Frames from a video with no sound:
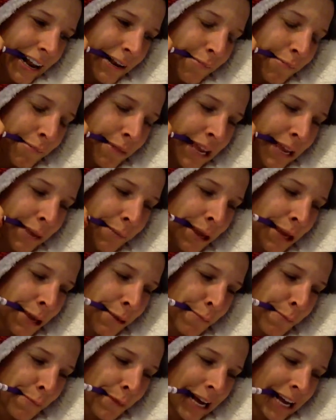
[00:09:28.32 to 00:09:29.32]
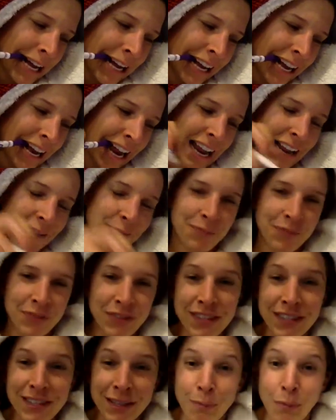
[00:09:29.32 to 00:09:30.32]
maybe my
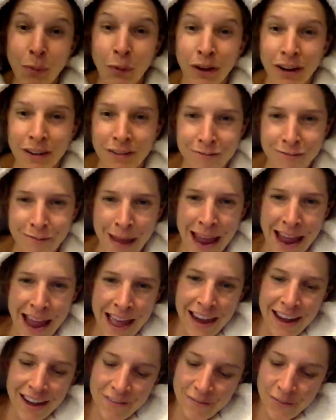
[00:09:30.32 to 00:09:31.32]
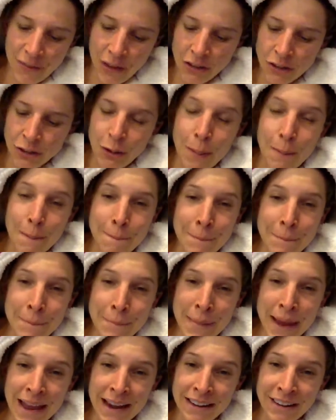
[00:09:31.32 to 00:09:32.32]
supportive man. I'll do a
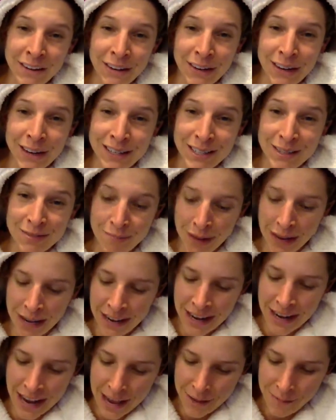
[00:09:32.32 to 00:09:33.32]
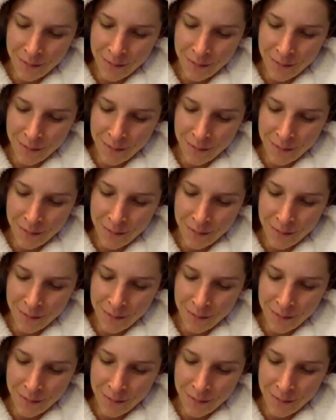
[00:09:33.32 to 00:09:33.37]
man crush Monday.